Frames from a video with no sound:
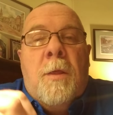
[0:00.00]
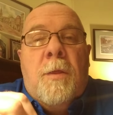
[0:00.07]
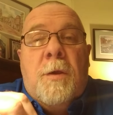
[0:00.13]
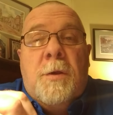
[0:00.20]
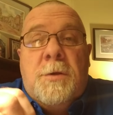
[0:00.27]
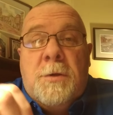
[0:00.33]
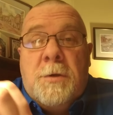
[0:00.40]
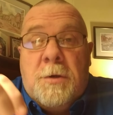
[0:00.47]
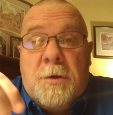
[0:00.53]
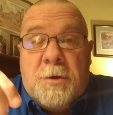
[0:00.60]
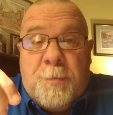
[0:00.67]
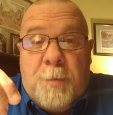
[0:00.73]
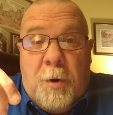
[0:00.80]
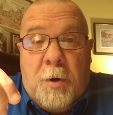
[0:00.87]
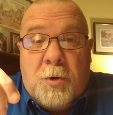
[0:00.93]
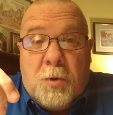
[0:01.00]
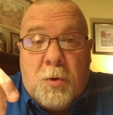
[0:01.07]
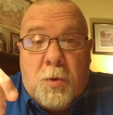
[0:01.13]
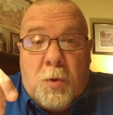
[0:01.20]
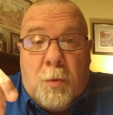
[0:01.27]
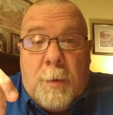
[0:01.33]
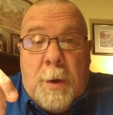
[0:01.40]
This is a spiritual
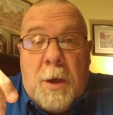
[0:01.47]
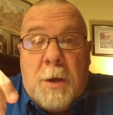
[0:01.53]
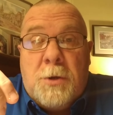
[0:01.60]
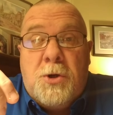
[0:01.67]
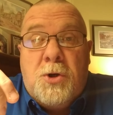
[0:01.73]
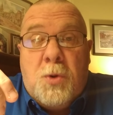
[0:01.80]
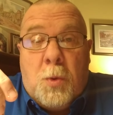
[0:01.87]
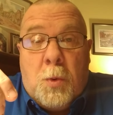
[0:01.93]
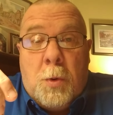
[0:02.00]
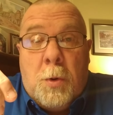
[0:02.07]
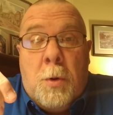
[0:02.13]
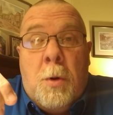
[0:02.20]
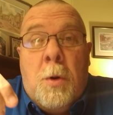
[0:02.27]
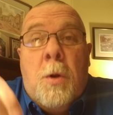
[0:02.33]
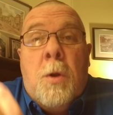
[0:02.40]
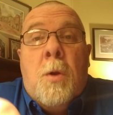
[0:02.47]
toolbox short,